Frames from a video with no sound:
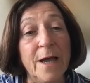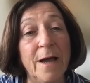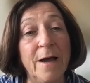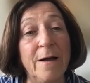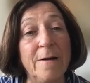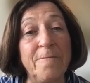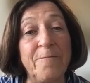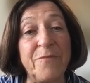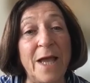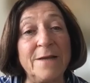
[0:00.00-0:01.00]

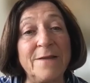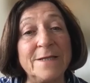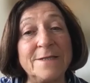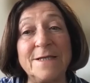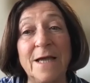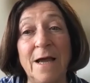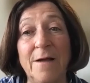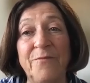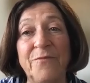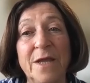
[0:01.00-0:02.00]
and that's
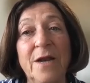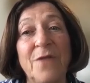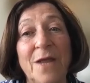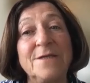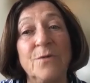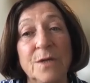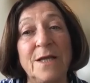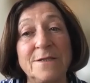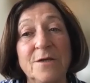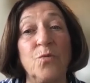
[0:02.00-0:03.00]

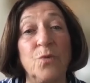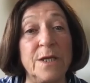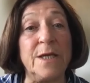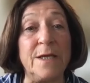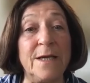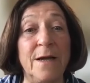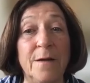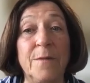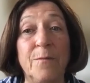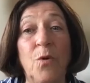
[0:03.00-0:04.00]
a really
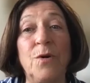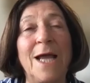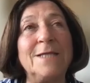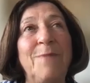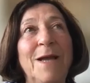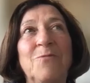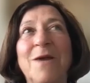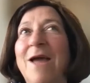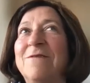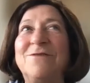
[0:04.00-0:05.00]
important aspect.
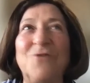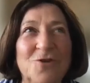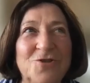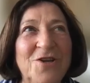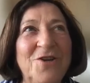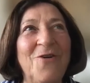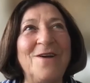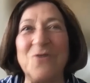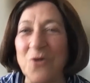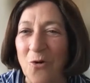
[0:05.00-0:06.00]
We have a surgeon who
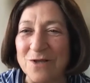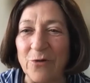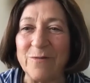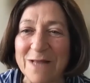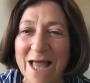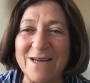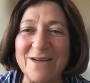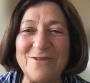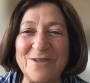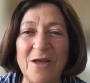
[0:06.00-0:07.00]
has a cochlear implant
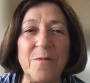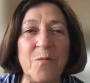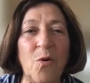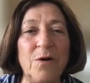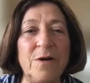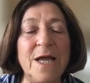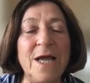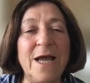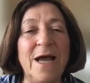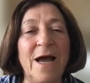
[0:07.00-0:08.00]
who's on the board.
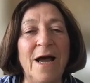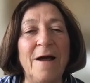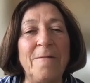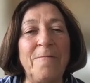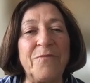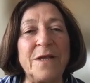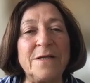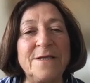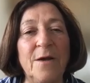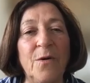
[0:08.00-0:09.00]

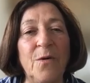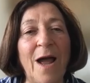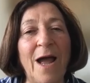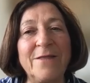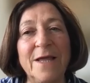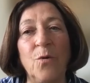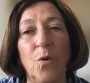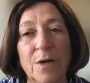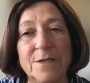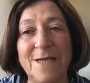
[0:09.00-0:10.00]
So I think
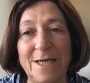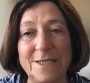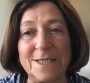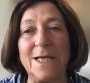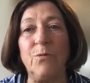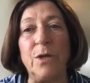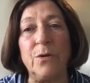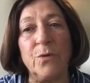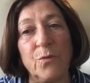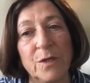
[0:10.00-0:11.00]
organizationally,
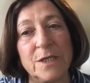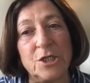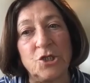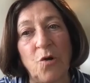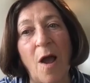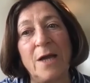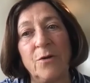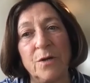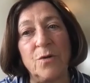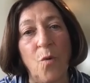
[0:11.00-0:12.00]
we really try
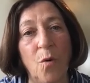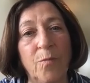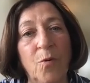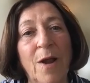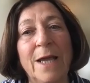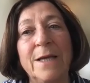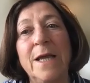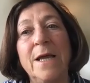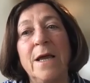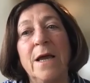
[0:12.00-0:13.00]
to incorporate
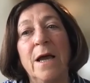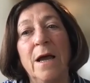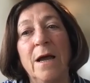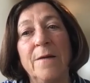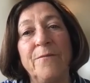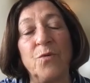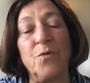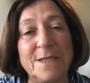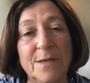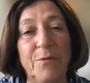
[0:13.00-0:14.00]
the
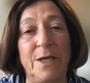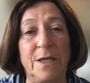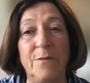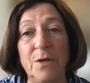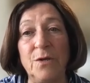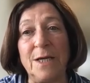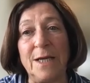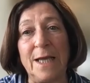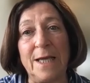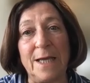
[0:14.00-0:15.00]
recipient
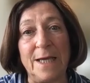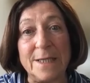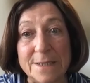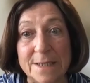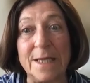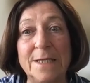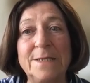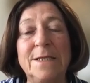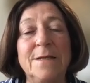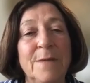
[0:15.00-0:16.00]
community
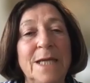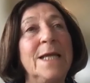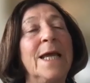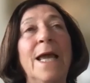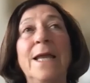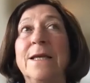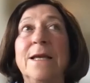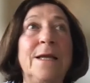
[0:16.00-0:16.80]
into the meeting. And